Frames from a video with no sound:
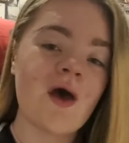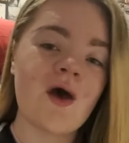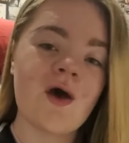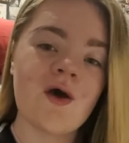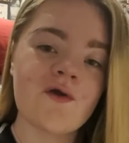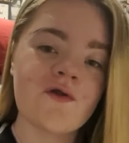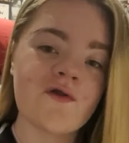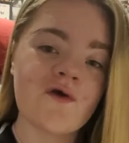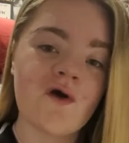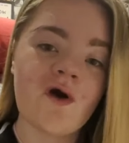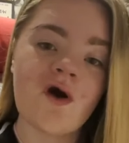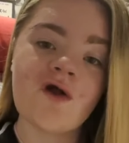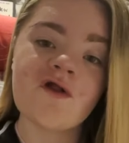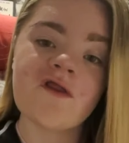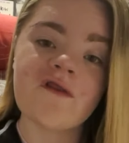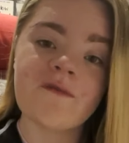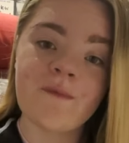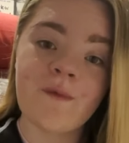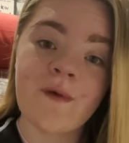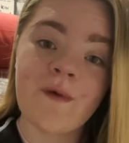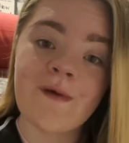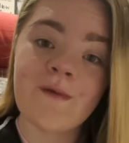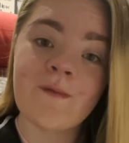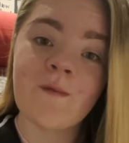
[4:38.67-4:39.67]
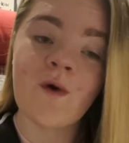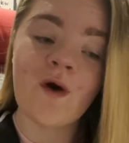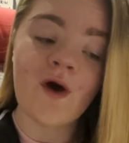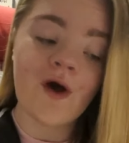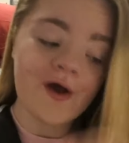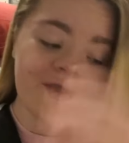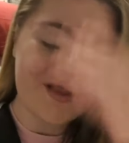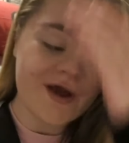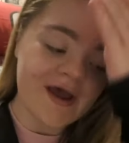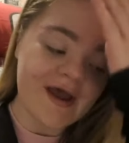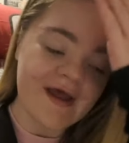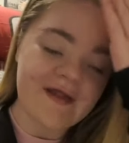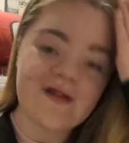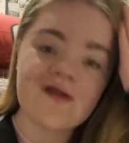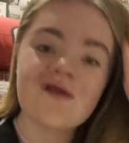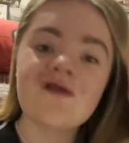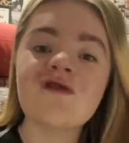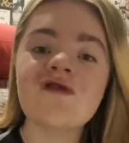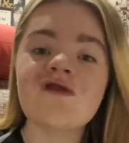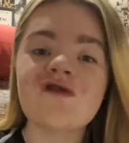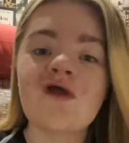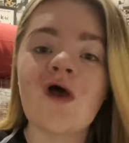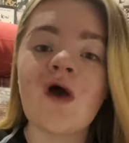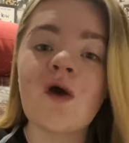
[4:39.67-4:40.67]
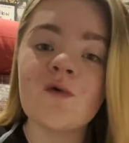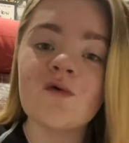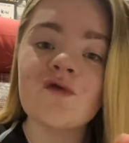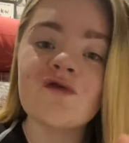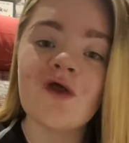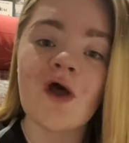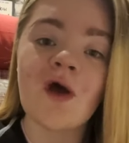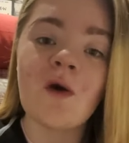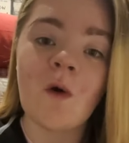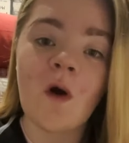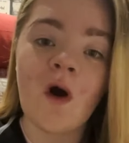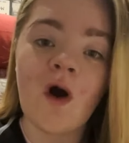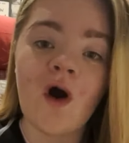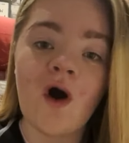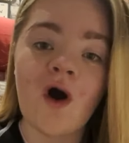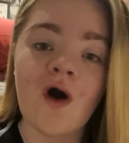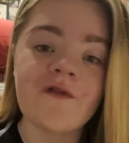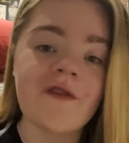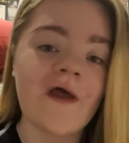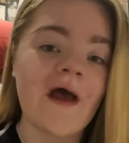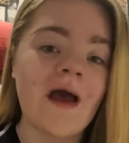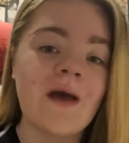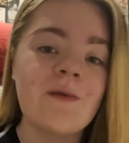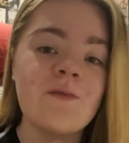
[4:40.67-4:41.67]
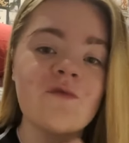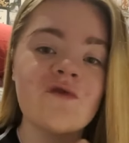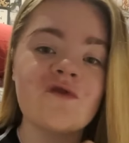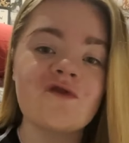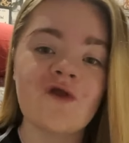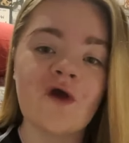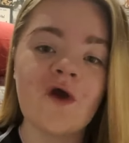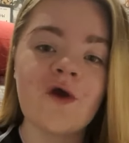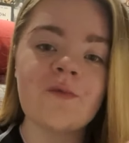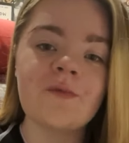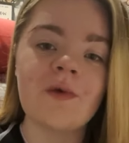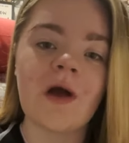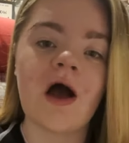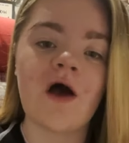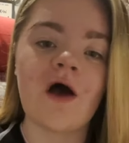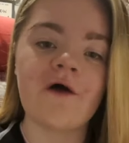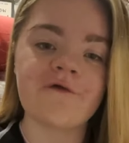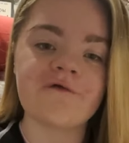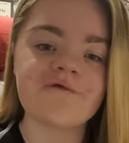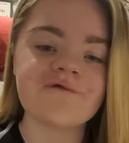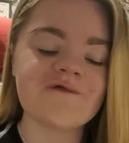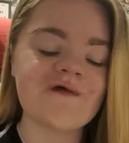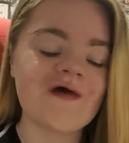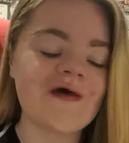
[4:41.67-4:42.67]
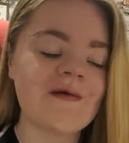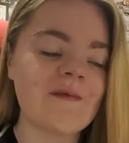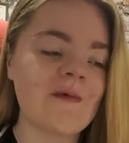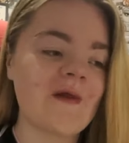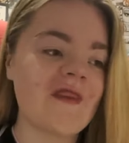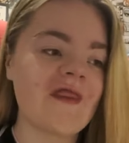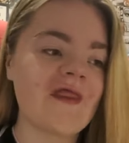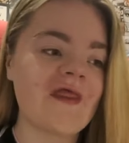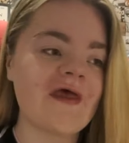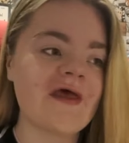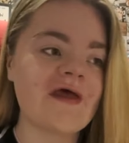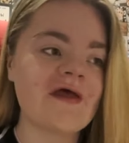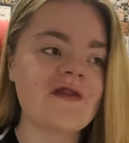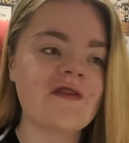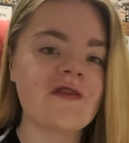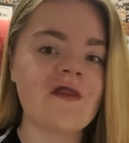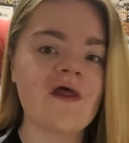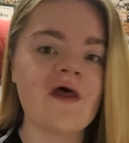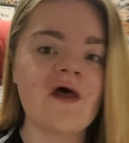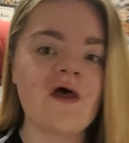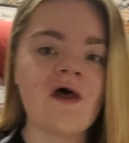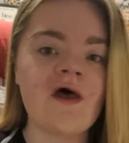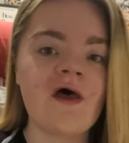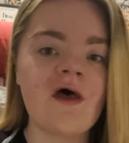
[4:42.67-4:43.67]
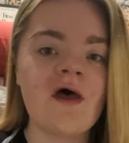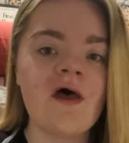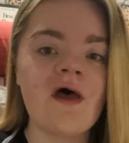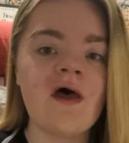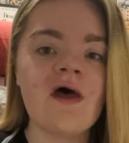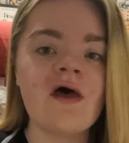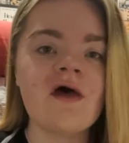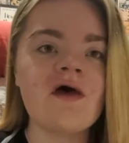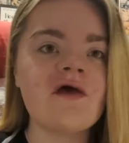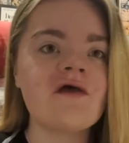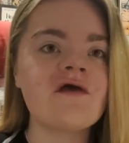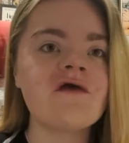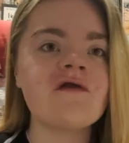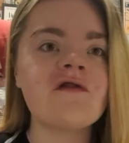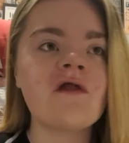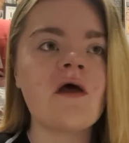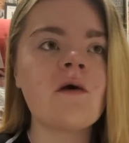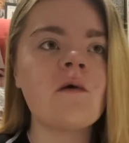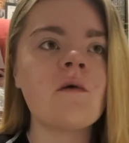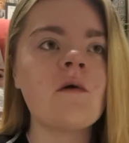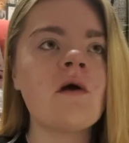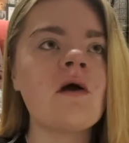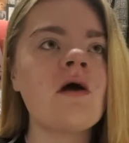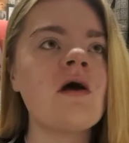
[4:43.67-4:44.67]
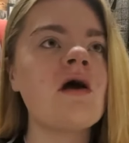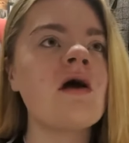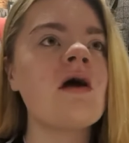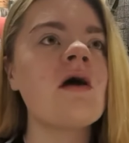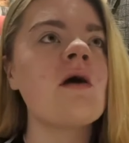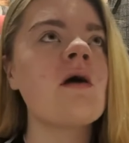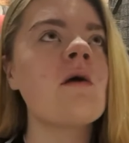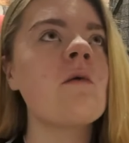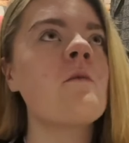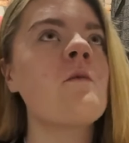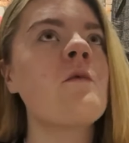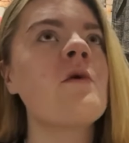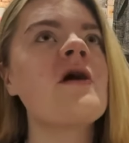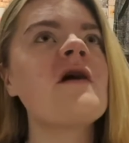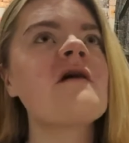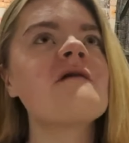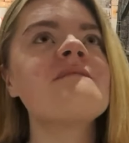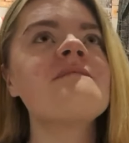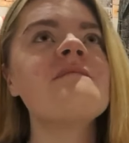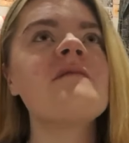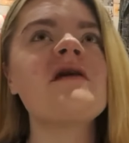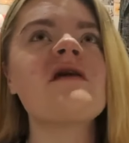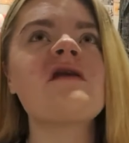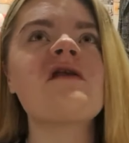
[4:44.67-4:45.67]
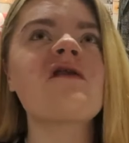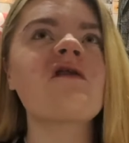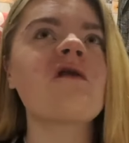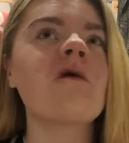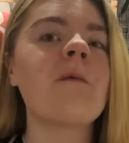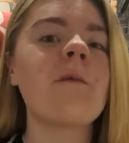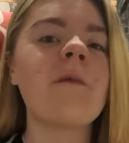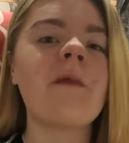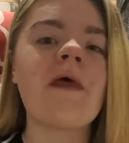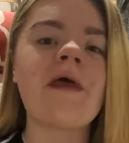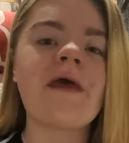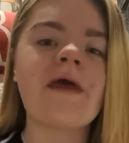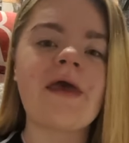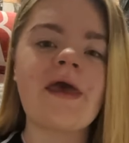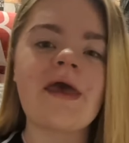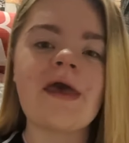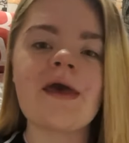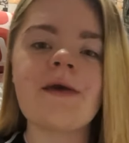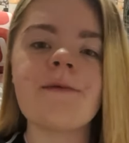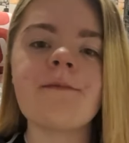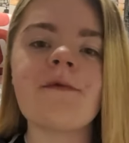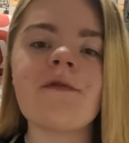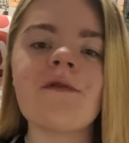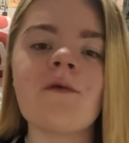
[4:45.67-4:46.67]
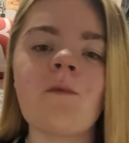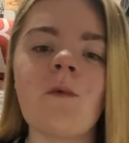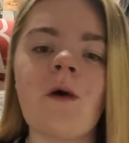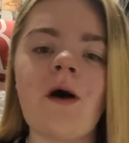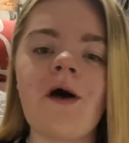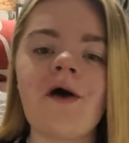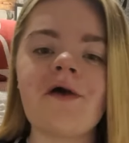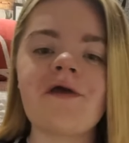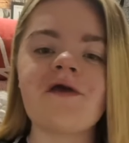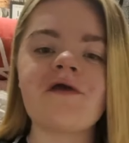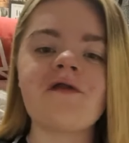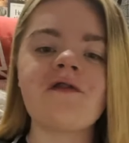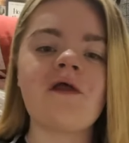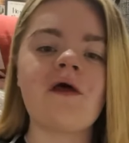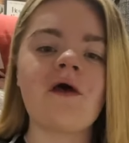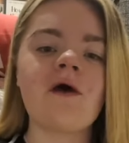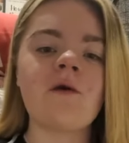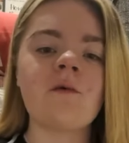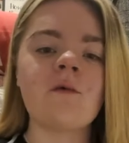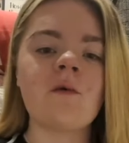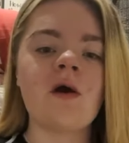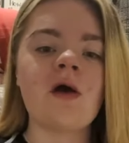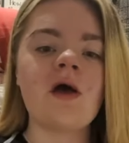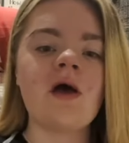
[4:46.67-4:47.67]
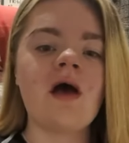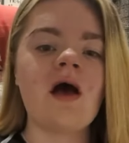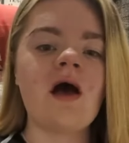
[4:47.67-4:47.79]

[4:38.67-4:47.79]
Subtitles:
Odegaard's been working so hard. I'm so proud of him. I think that, we have missed someone like him in a while.